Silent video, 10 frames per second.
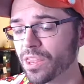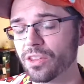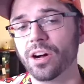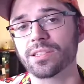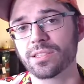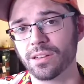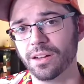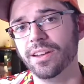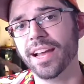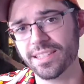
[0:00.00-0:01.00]
thoughts
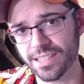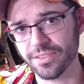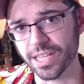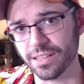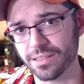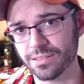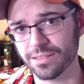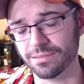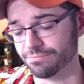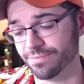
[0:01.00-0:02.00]
on negativity
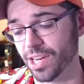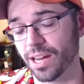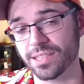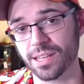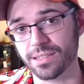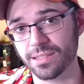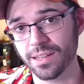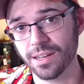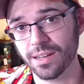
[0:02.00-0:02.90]
and nonsense.